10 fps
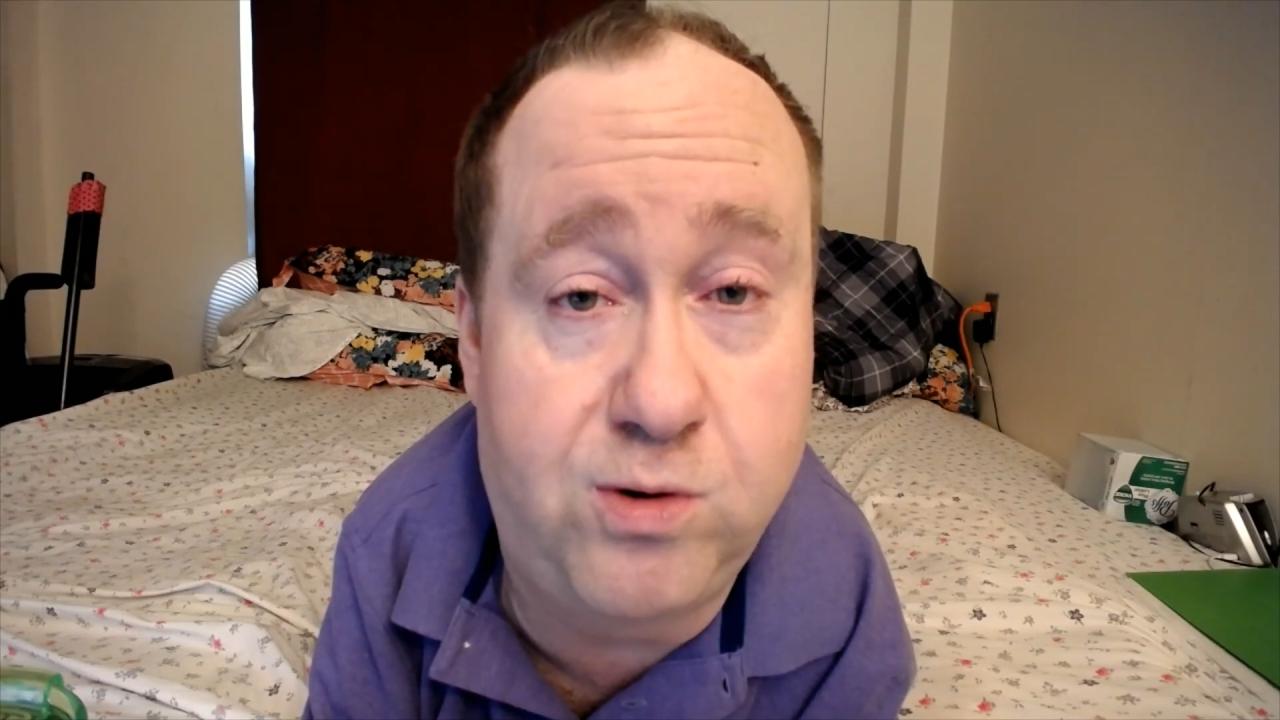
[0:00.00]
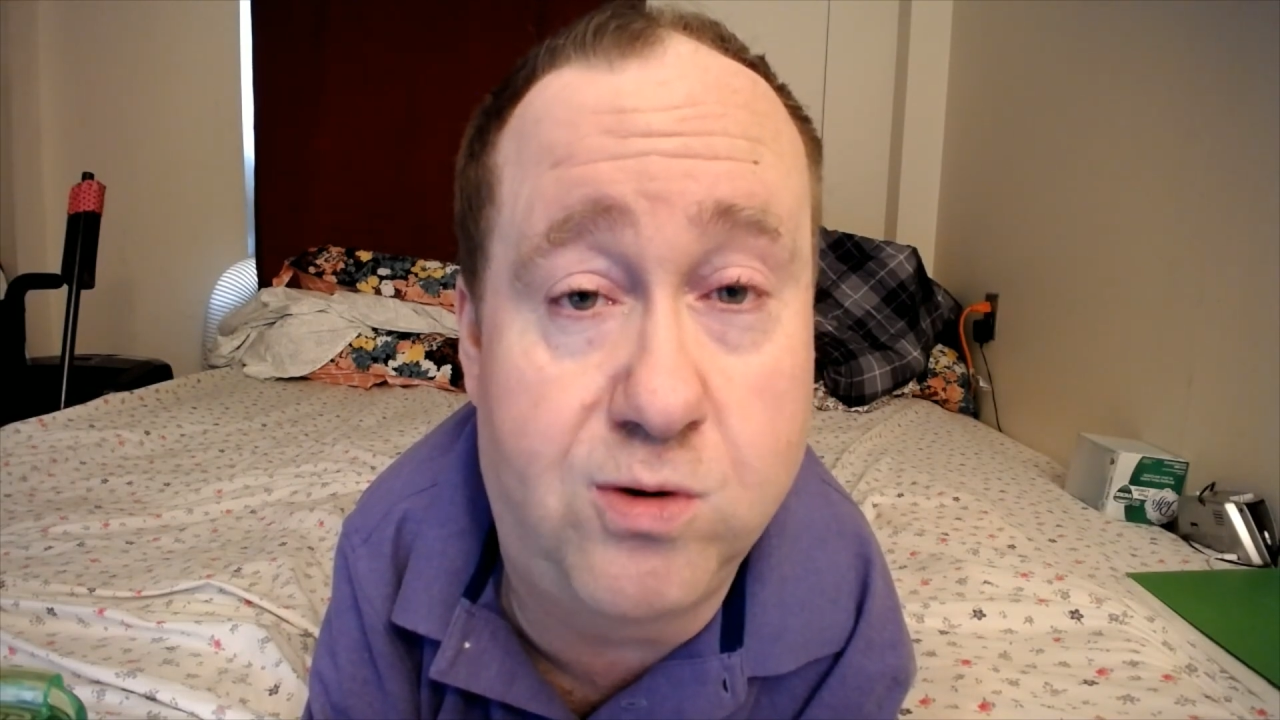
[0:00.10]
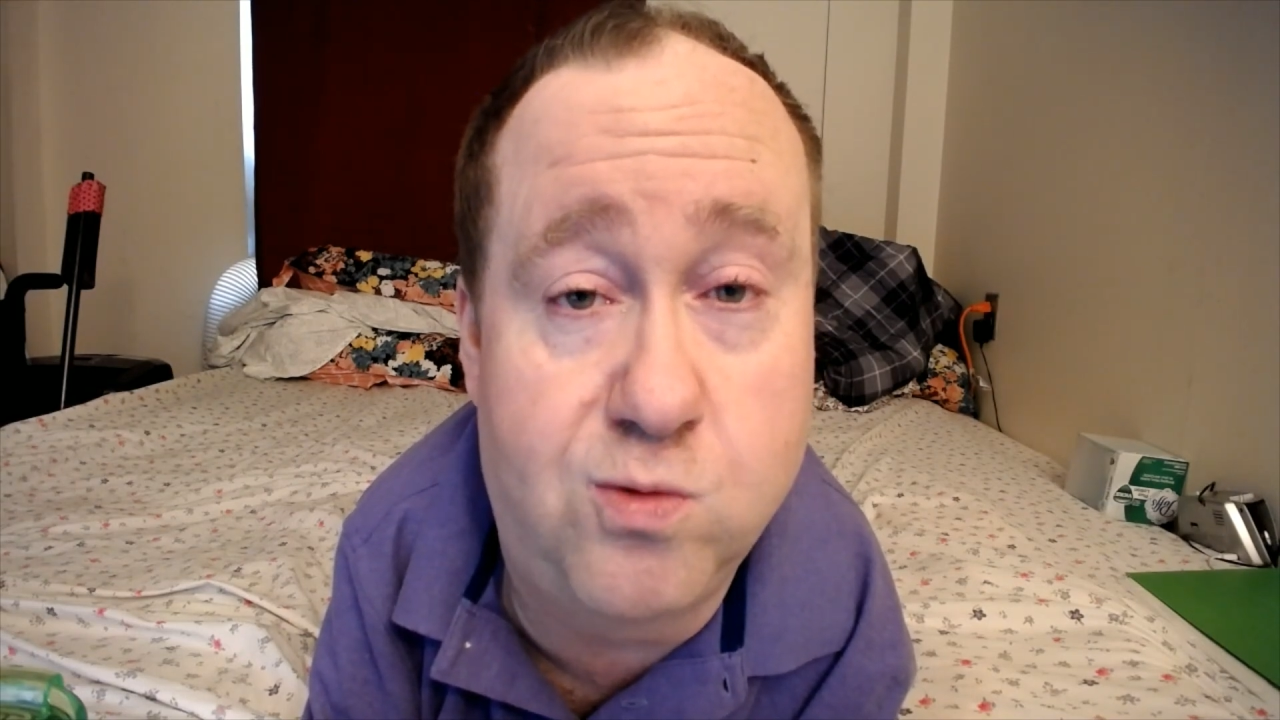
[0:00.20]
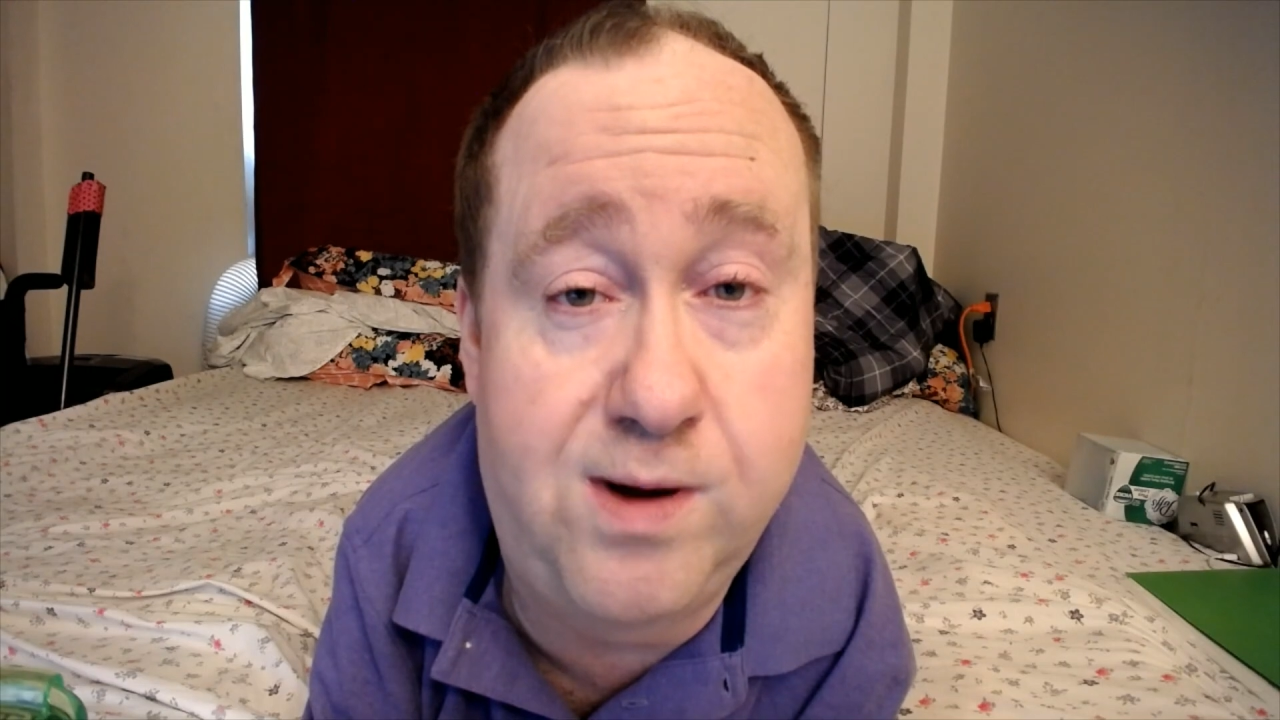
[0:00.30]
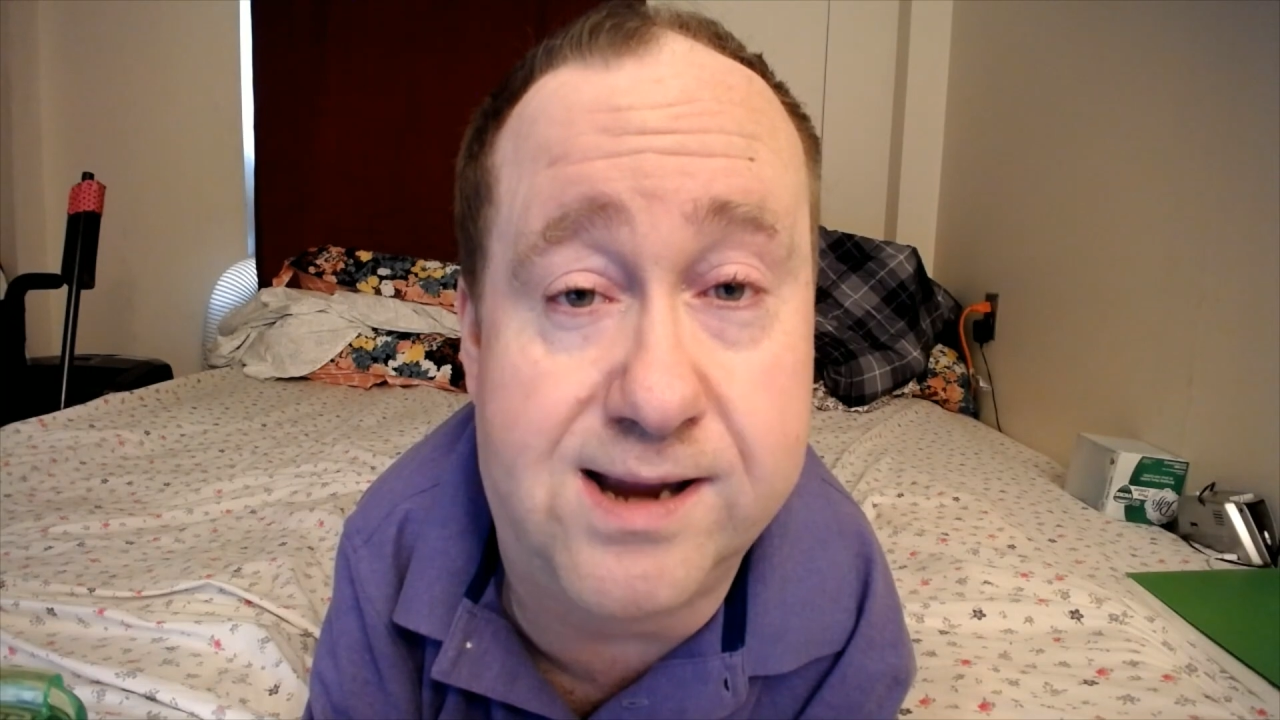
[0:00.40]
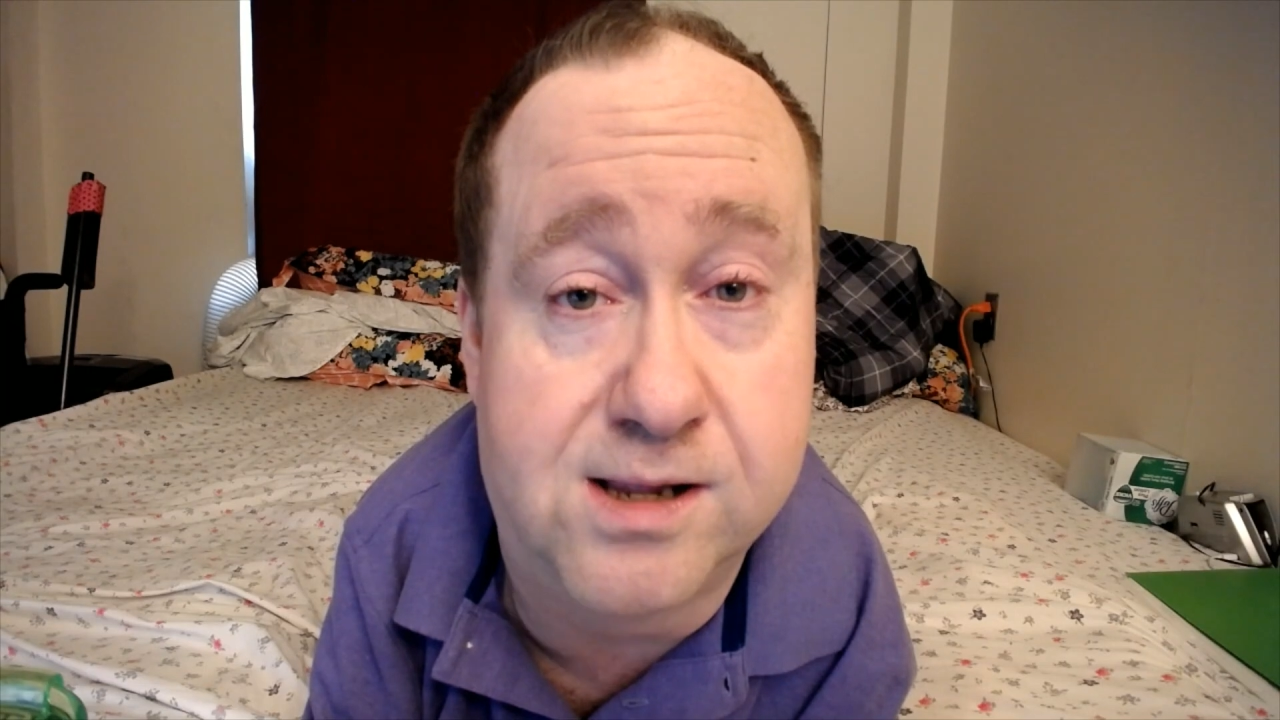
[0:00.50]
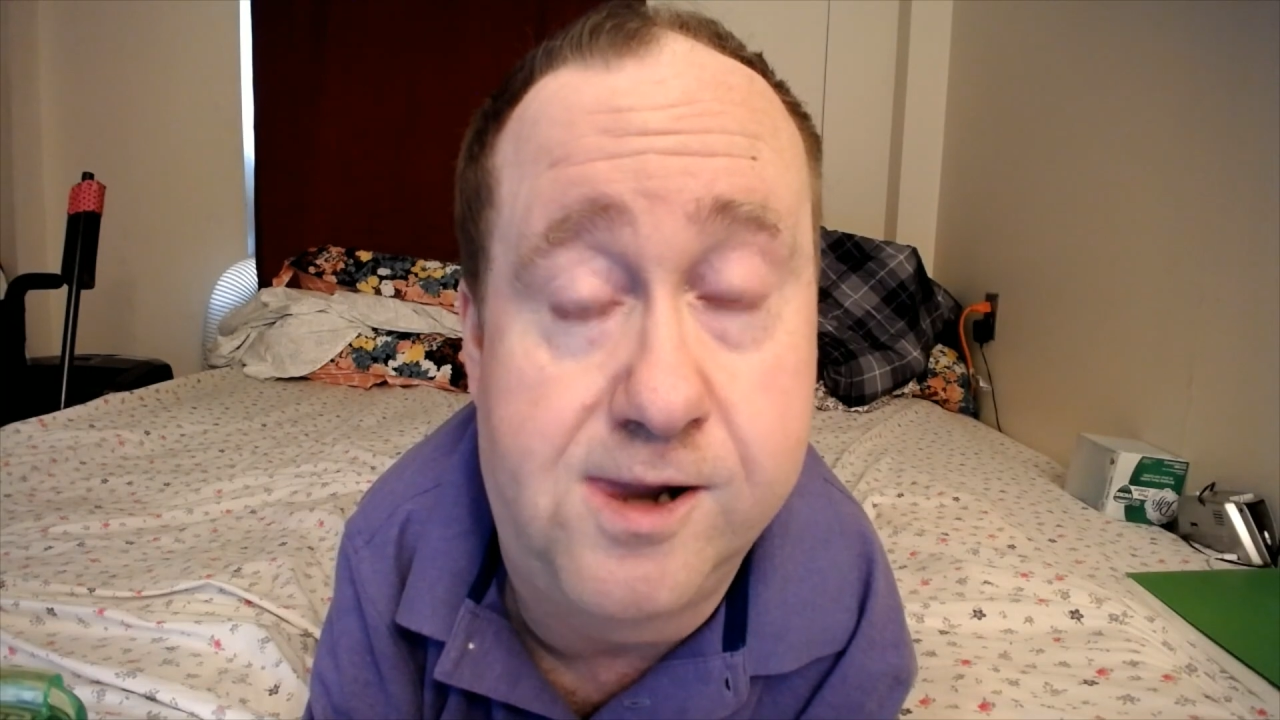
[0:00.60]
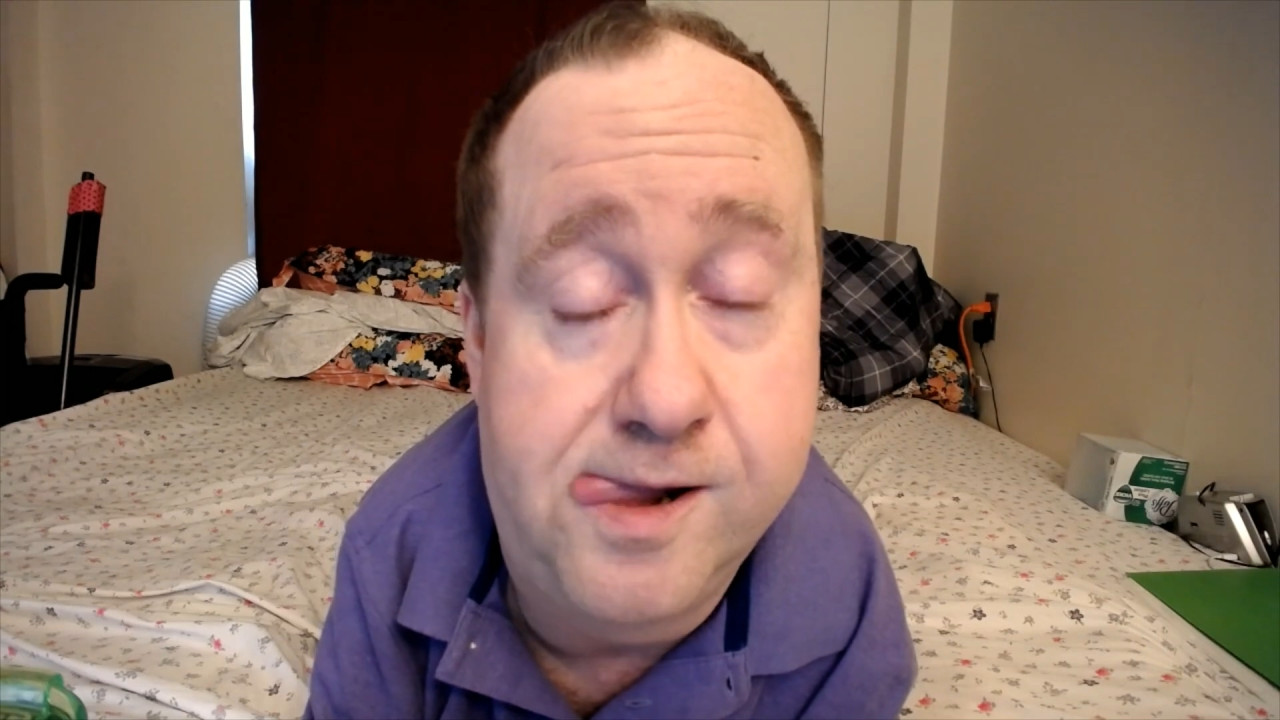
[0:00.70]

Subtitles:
real quick,